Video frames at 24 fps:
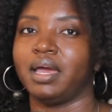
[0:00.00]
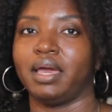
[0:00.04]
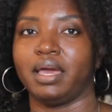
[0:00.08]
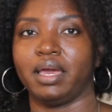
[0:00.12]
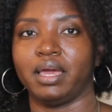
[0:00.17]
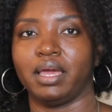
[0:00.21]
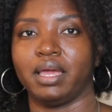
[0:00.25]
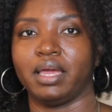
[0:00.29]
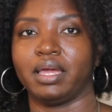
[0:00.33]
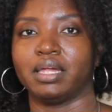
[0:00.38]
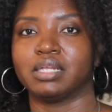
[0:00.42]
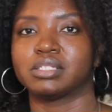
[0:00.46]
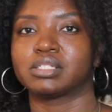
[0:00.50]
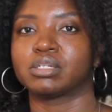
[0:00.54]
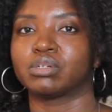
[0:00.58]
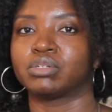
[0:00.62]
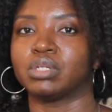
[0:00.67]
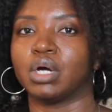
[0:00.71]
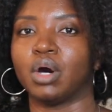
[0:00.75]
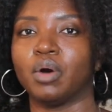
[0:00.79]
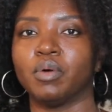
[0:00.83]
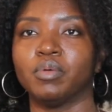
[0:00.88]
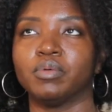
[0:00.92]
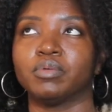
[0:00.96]
and so
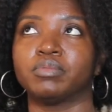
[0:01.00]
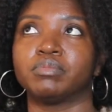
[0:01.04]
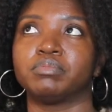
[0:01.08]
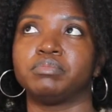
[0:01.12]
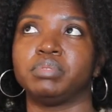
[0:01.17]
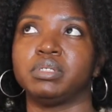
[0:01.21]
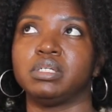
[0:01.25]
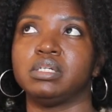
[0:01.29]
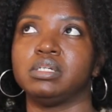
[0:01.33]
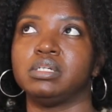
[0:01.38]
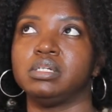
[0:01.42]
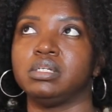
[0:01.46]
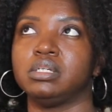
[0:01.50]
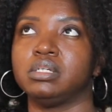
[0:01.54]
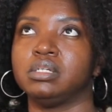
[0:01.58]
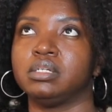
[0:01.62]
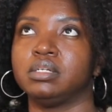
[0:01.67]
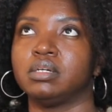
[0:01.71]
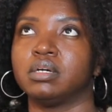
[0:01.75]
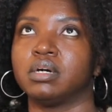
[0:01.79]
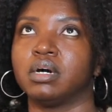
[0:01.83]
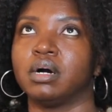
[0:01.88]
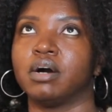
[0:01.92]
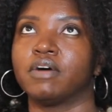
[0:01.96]
don't
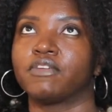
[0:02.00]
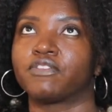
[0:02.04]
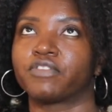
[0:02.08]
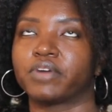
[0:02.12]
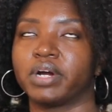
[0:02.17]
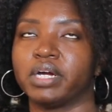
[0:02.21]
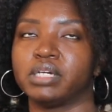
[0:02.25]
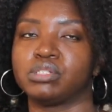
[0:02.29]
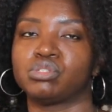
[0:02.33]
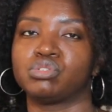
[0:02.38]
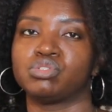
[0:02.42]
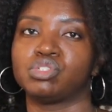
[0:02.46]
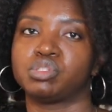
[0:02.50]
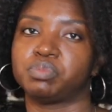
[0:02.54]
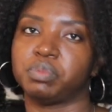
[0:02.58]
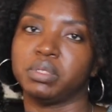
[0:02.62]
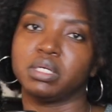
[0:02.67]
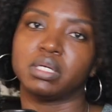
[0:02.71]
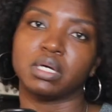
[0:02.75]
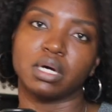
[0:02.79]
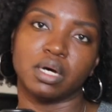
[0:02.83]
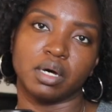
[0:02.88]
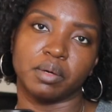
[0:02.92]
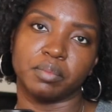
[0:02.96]
be afraid to
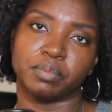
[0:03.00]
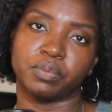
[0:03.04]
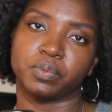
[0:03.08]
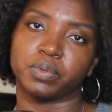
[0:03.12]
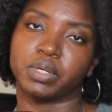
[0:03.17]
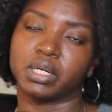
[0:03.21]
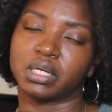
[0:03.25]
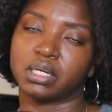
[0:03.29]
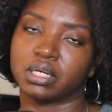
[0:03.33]
speak up when it